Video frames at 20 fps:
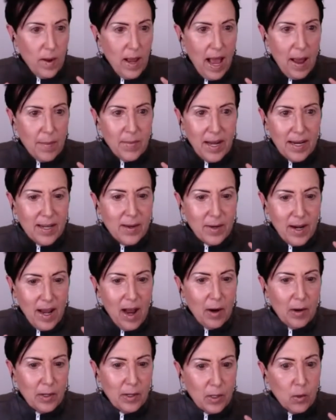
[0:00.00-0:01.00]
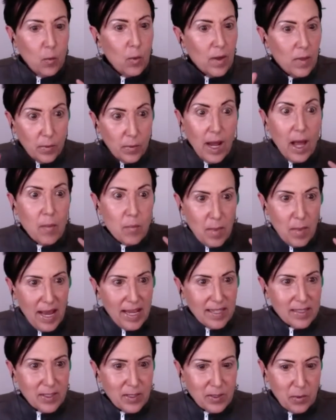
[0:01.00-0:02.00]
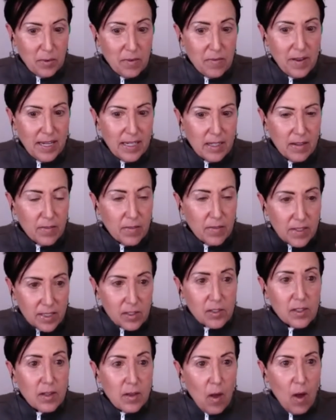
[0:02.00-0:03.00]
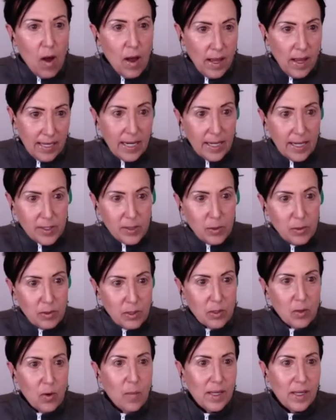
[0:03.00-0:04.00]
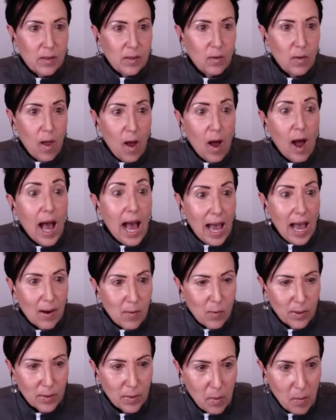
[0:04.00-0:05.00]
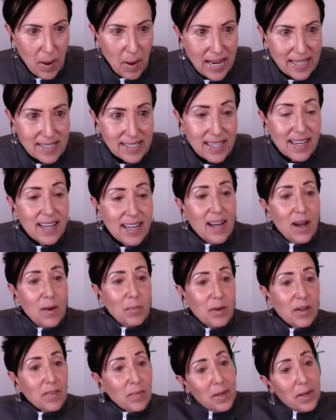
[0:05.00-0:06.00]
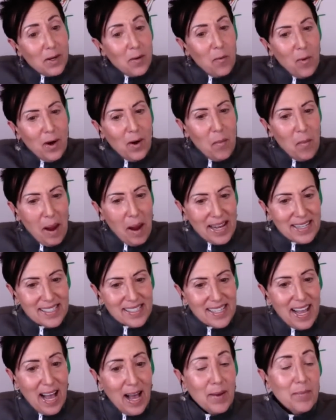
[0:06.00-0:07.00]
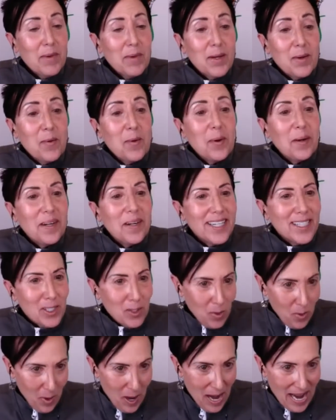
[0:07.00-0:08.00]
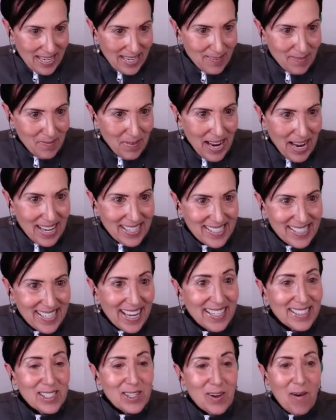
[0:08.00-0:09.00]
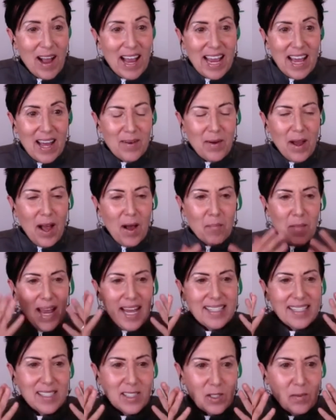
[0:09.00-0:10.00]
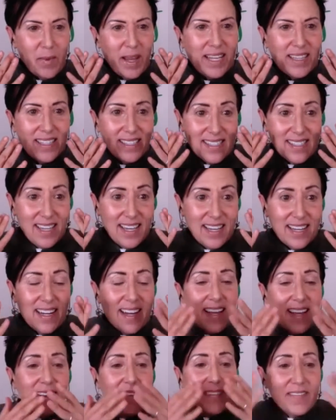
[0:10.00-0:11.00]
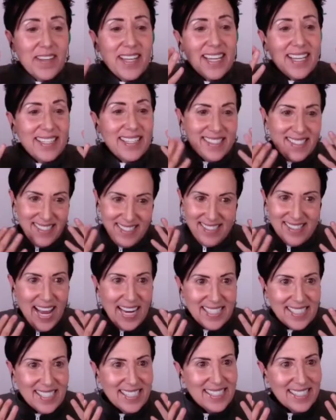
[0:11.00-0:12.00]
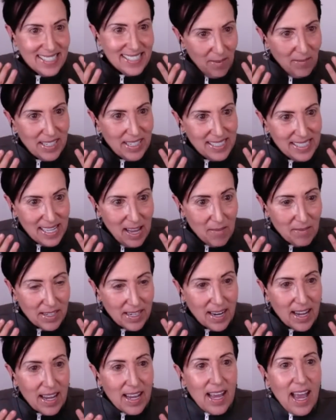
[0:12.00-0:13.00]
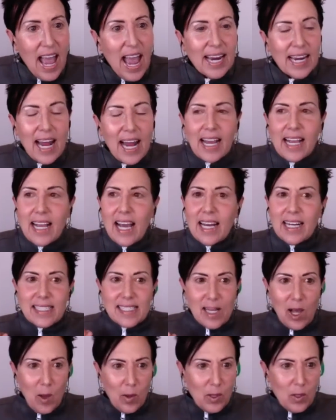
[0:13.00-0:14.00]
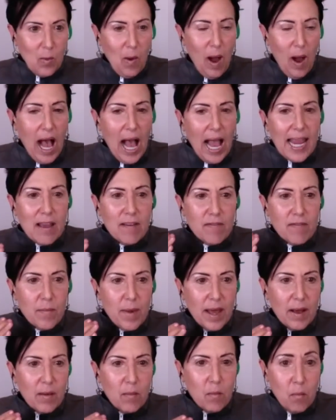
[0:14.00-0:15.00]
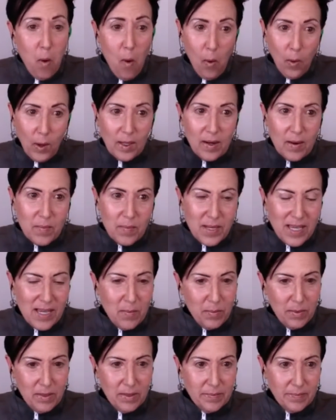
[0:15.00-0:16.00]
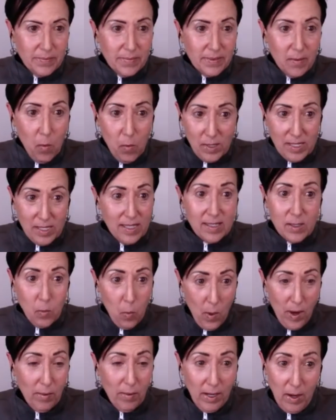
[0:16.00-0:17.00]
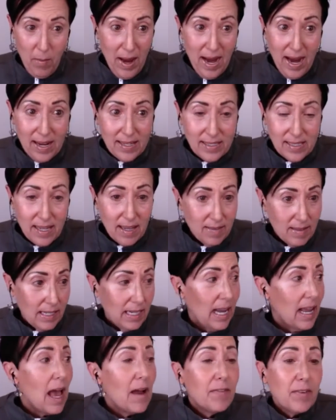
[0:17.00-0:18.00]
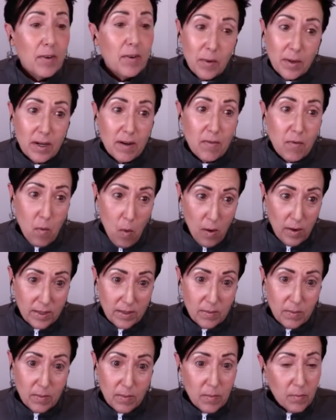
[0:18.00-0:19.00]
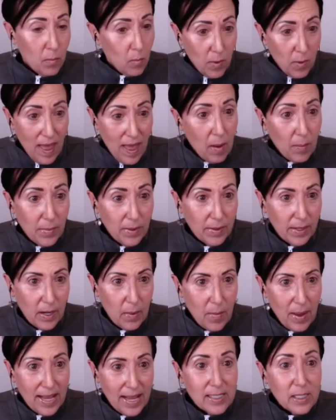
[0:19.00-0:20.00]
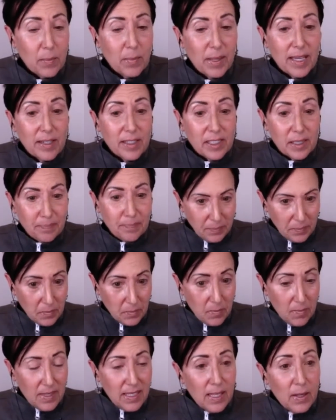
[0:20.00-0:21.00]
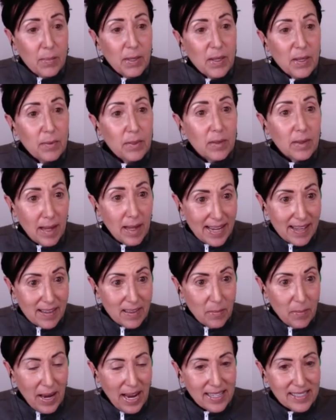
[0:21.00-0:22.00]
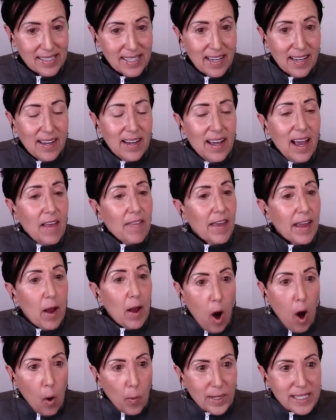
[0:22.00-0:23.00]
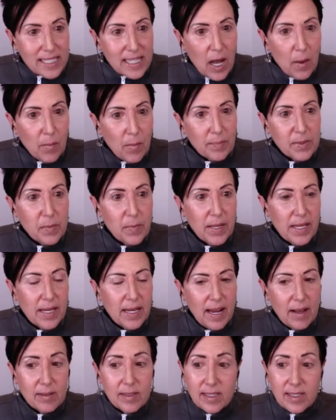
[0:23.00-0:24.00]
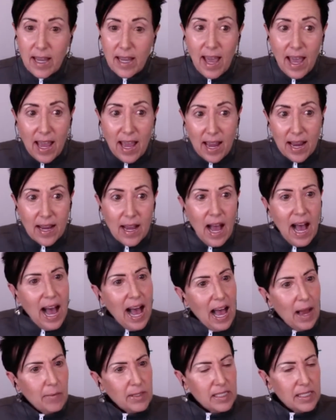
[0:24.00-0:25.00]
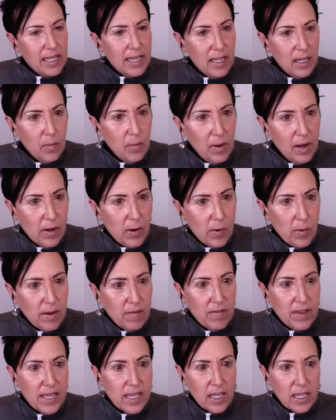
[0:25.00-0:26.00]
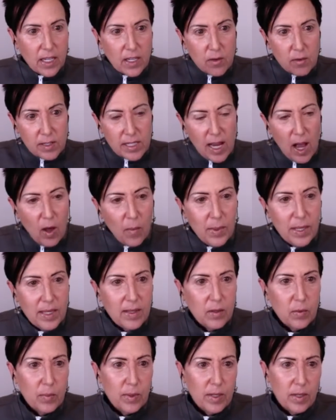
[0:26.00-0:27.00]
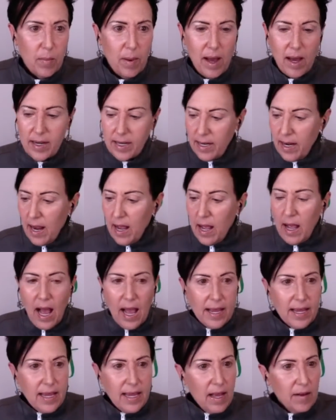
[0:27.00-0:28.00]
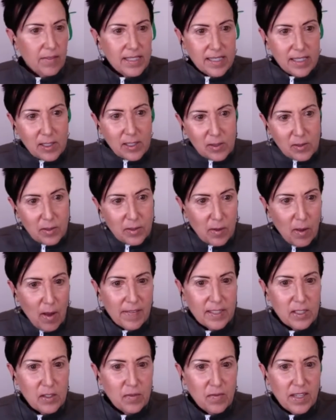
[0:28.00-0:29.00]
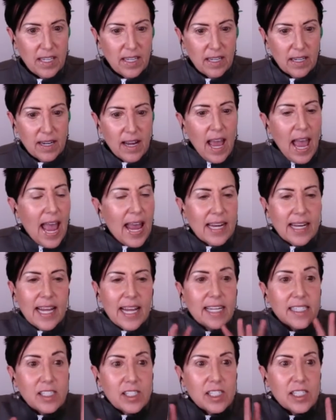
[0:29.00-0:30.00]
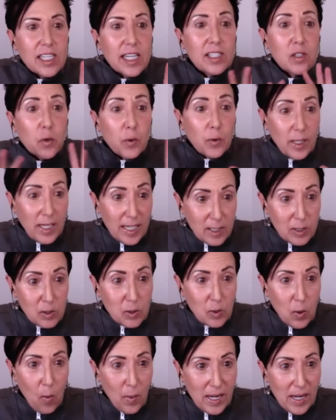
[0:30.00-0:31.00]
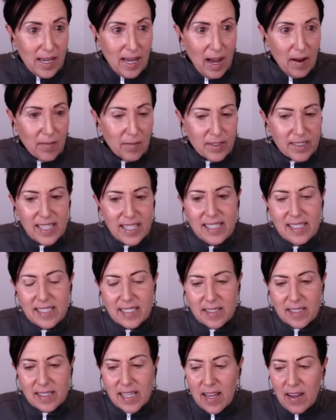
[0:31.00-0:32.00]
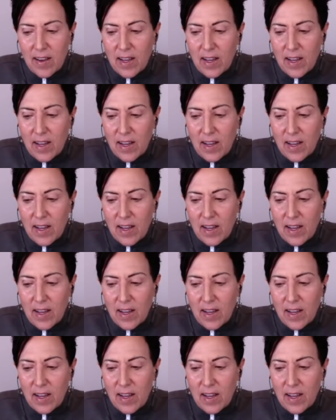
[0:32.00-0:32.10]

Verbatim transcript: I'm not here to argue whether or not masks are effective. It's the law, and I choose to obey the law. I wear a mask. But if I'm going to wear a mask, I'm going to wear an attractive mask. And so I had masks made that said vegan since 1977. And I got to tell you, I have met more people since wearing a mask than I ever would have worn without wearing a mask, because people like the mask. They always come up to me now and say, hey, I was thinking about going vegan. Can you tell me a little bit about it? I have a sister-in-law that's vegan. And it just has created so many conversations.